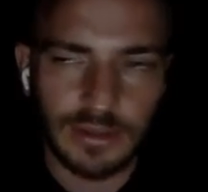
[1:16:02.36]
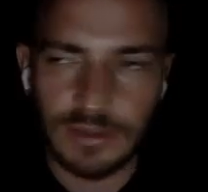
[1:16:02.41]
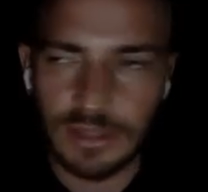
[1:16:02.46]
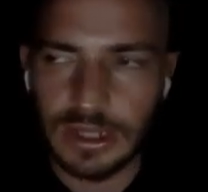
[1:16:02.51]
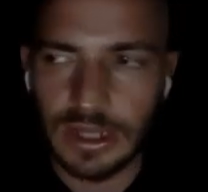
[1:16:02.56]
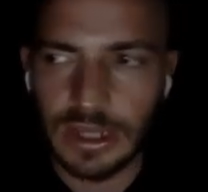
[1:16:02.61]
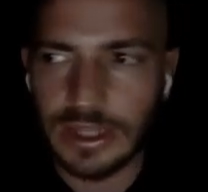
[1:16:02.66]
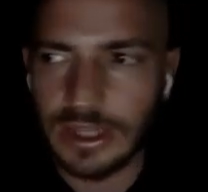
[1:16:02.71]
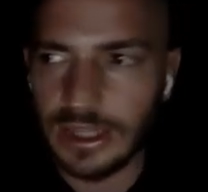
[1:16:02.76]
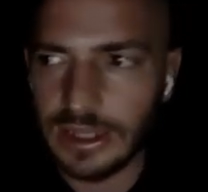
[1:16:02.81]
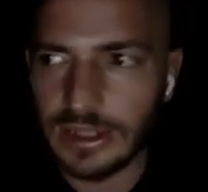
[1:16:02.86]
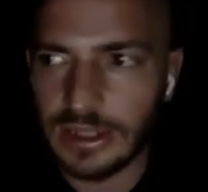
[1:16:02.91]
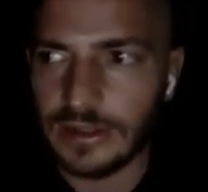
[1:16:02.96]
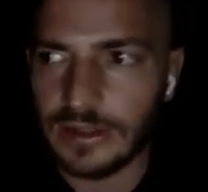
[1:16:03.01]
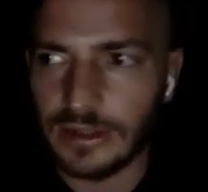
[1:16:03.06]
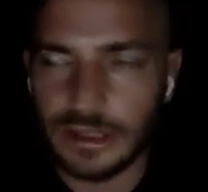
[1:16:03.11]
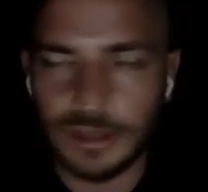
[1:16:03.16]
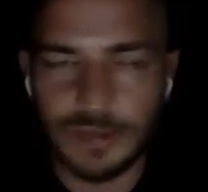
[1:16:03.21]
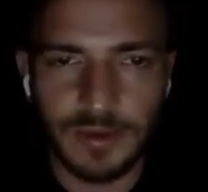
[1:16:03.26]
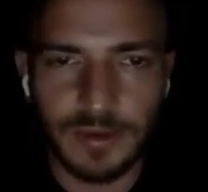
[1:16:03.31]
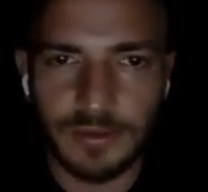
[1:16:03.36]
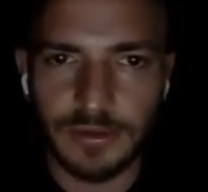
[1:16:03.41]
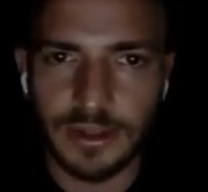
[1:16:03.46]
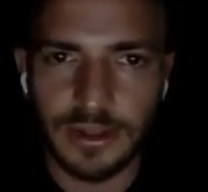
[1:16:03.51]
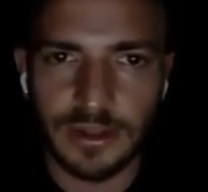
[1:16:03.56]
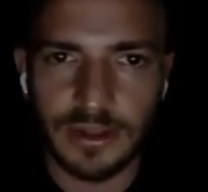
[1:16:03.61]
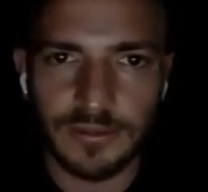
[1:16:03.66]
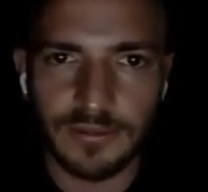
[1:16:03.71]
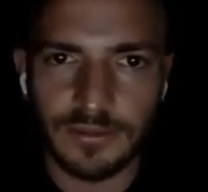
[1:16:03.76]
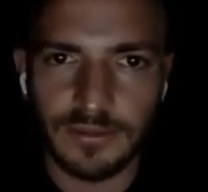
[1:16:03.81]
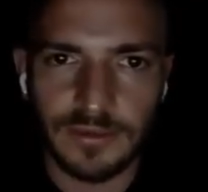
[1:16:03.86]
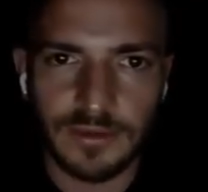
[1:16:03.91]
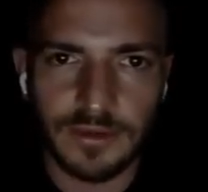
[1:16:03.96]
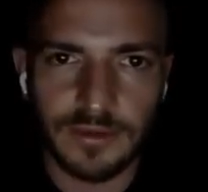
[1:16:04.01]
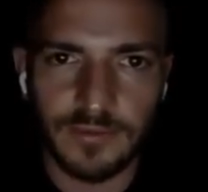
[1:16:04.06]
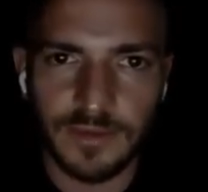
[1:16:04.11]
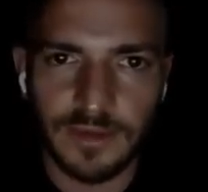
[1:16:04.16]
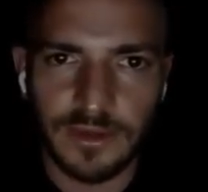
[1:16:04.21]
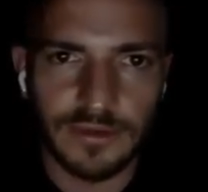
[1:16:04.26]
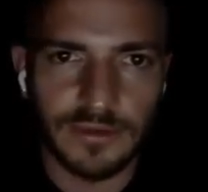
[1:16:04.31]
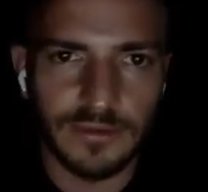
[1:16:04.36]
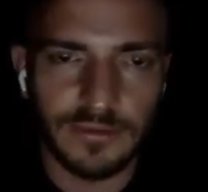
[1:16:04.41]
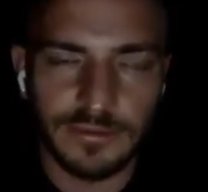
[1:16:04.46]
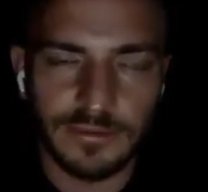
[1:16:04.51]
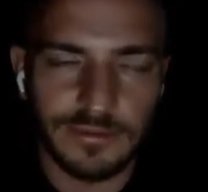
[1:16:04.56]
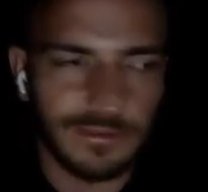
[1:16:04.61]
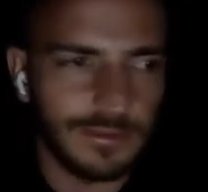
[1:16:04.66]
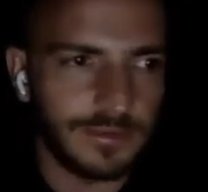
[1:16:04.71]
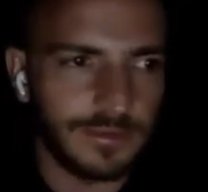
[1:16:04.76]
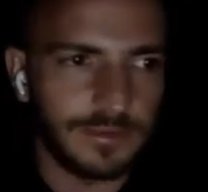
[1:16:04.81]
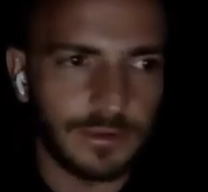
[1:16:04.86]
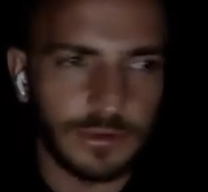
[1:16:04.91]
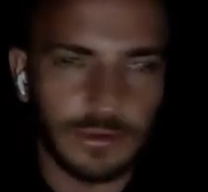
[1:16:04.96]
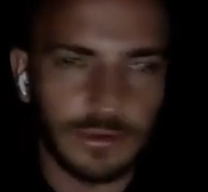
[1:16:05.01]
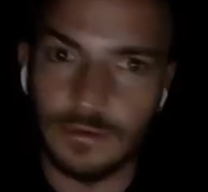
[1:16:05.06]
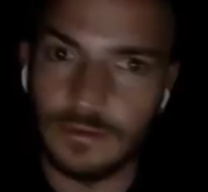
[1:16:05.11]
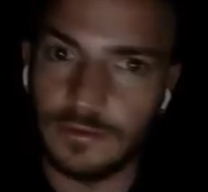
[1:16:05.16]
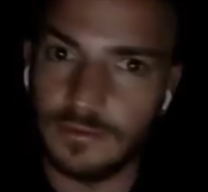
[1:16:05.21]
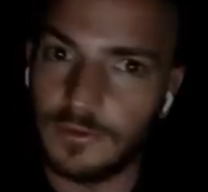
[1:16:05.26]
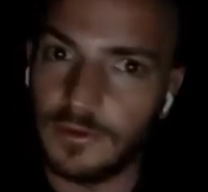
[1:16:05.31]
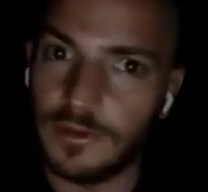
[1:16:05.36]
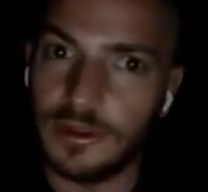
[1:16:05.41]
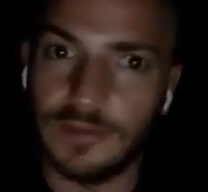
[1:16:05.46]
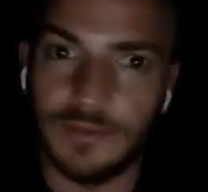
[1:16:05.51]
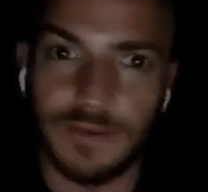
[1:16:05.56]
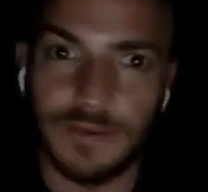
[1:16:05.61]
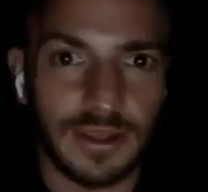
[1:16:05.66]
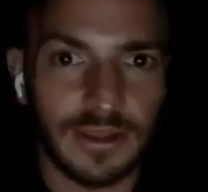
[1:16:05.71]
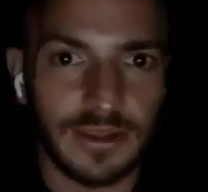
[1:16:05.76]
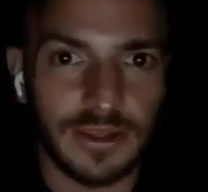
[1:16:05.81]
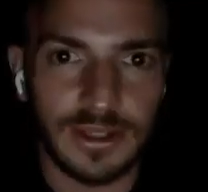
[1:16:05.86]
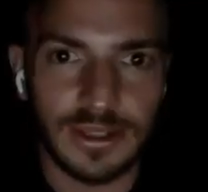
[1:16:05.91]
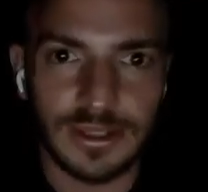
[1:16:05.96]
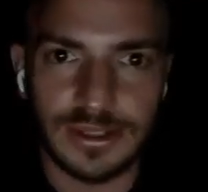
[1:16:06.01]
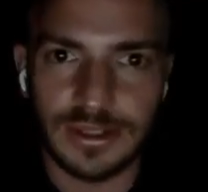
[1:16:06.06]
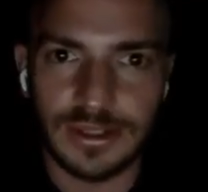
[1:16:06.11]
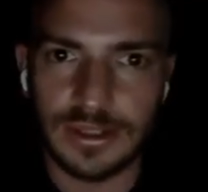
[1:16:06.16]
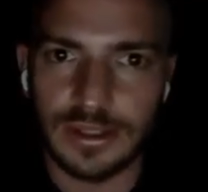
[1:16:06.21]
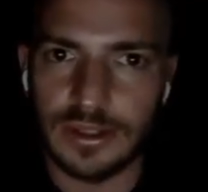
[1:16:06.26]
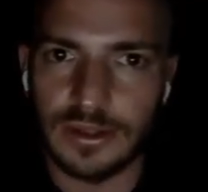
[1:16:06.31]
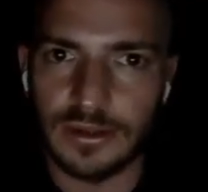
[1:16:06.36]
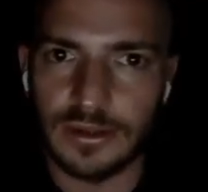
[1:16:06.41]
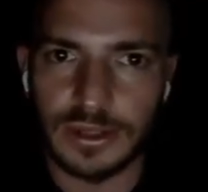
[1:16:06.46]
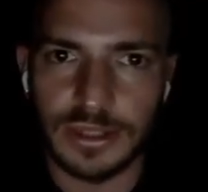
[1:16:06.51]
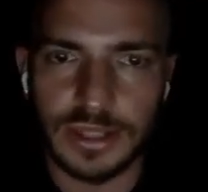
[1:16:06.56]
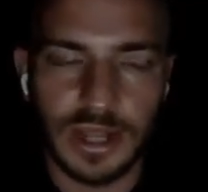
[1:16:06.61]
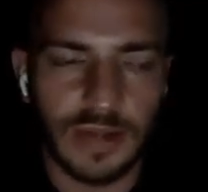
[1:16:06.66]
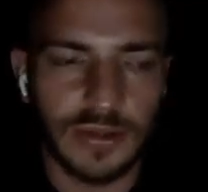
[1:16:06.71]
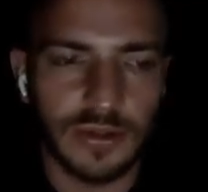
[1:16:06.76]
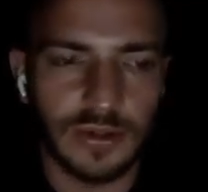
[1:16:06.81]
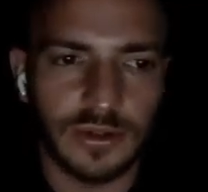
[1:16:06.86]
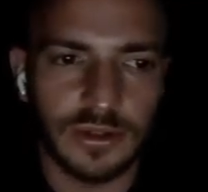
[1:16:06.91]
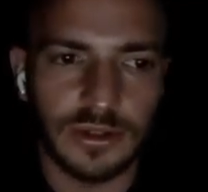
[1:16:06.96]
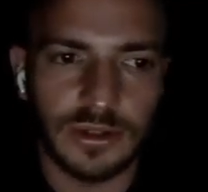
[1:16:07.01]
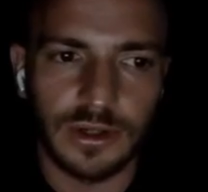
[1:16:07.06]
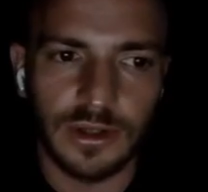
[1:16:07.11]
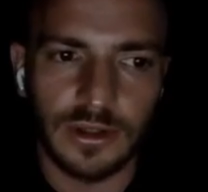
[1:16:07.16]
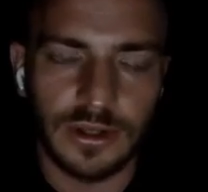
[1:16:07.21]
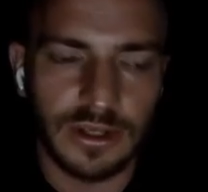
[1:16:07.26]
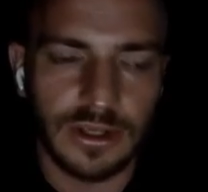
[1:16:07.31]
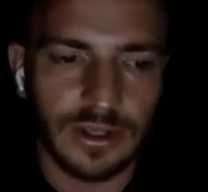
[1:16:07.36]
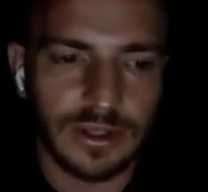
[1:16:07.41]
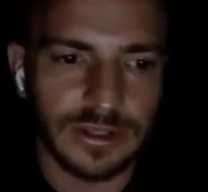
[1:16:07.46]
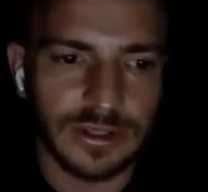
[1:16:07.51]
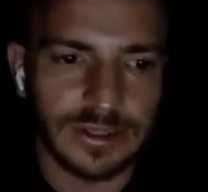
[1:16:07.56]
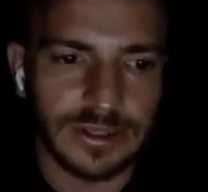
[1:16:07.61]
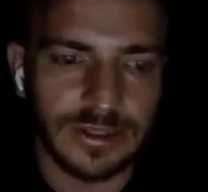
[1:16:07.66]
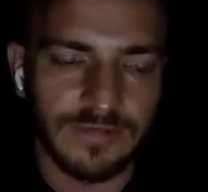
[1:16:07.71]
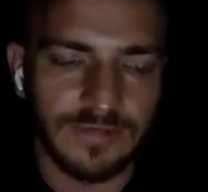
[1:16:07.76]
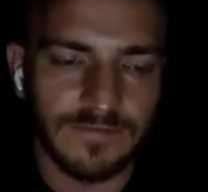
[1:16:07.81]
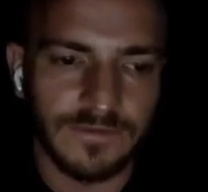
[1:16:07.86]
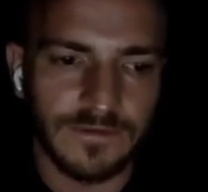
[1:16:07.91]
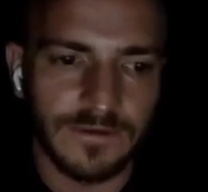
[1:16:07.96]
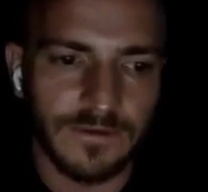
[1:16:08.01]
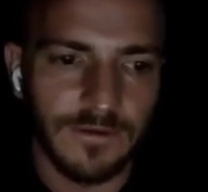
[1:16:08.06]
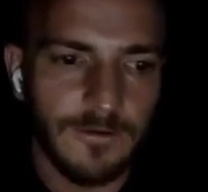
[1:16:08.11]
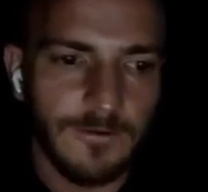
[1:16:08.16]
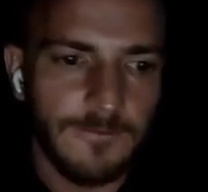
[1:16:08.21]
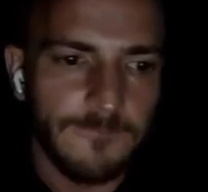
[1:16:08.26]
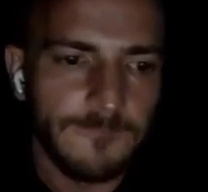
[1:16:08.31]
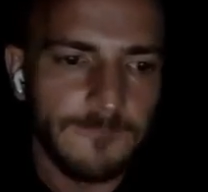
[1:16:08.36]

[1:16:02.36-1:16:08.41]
I mean, I get it. There's people that have been through really bad things in their childhood and all that kind of stuff. And,